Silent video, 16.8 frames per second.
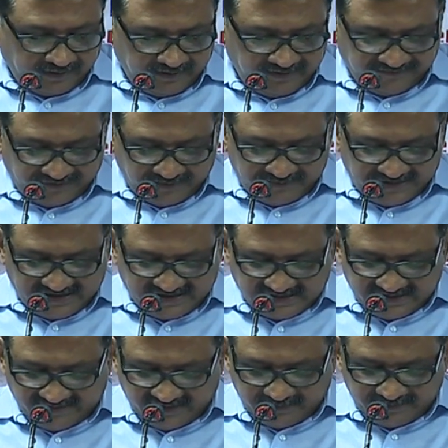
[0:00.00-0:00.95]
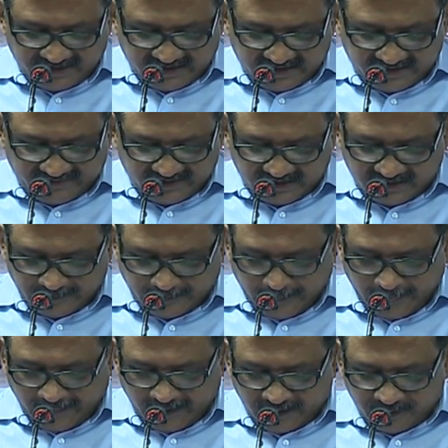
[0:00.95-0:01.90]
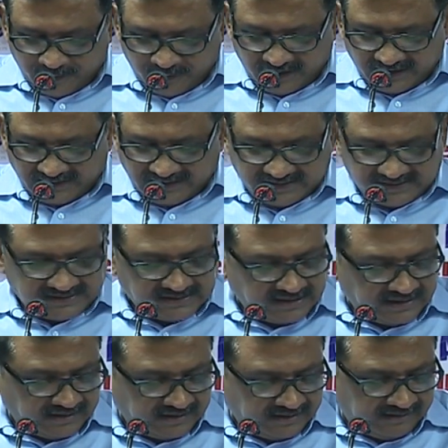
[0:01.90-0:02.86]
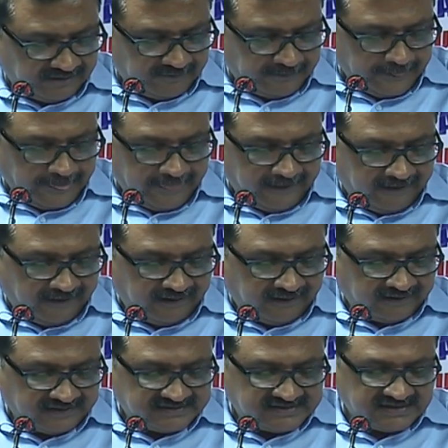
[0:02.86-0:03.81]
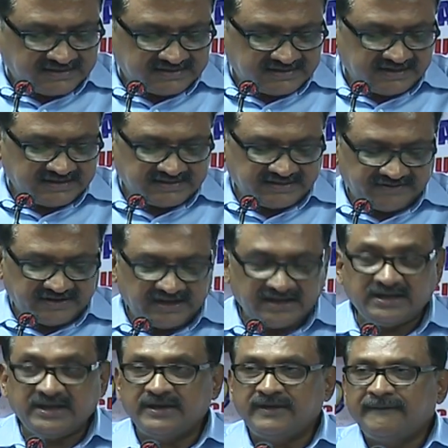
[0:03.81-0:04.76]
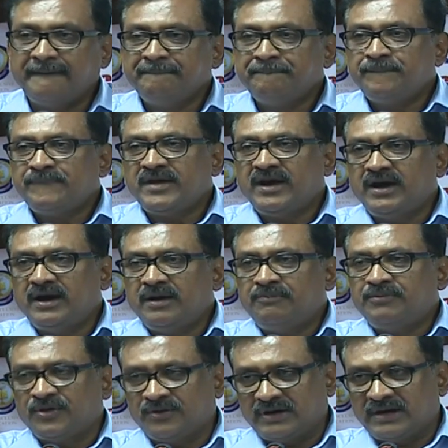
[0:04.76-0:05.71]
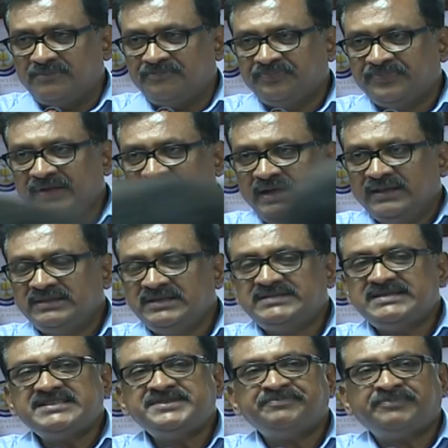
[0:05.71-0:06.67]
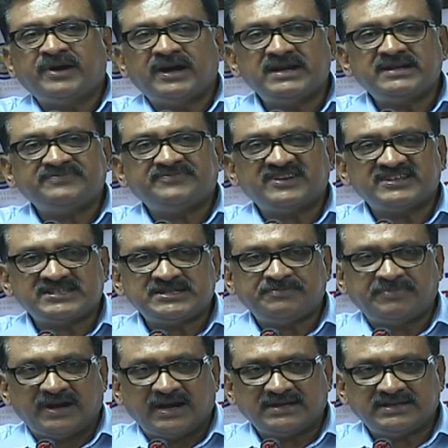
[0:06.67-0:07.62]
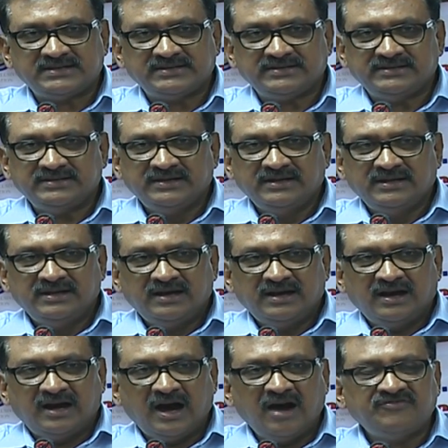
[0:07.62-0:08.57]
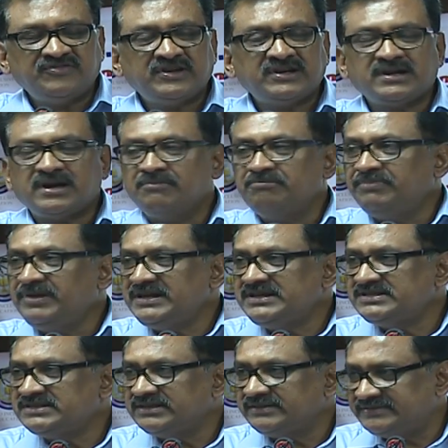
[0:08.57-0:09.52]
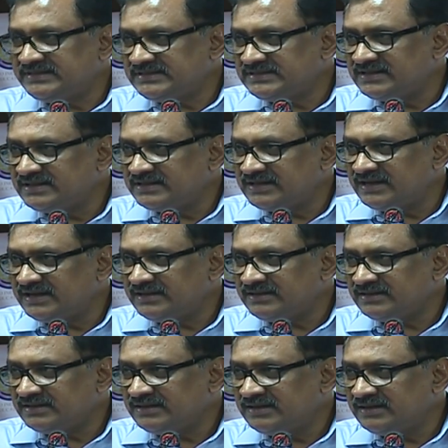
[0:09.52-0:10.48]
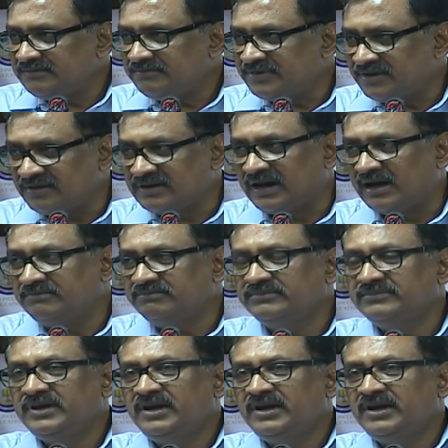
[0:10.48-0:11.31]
information will be given during this 6-day, 7-day program. This is part, first part. After completion of this entire program,